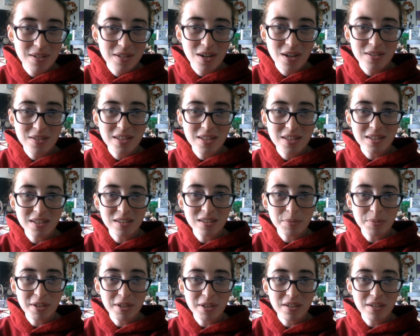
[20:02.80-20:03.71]
causes a
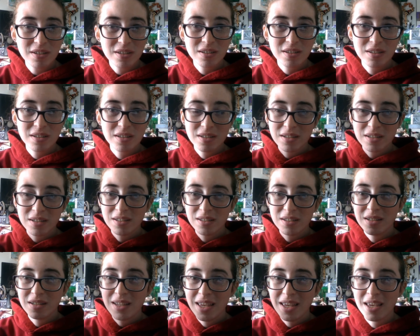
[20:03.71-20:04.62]
little bit of
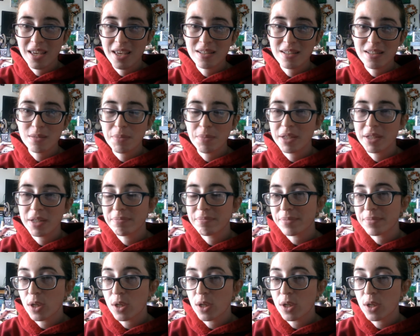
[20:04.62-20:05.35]
hiss, but